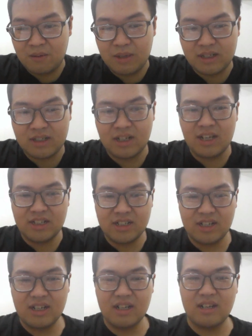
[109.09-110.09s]
with
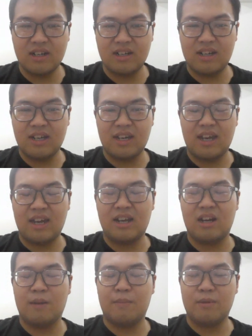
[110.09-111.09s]
teaching, learning,
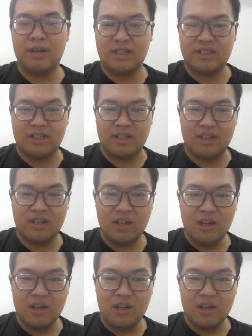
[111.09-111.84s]
and operation,